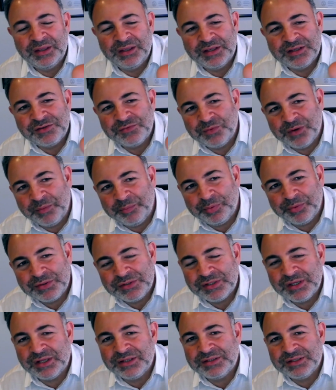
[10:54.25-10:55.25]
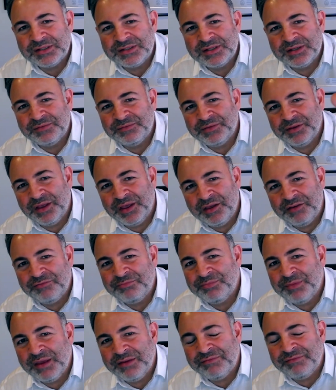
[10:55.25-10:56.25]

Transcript: is representative of my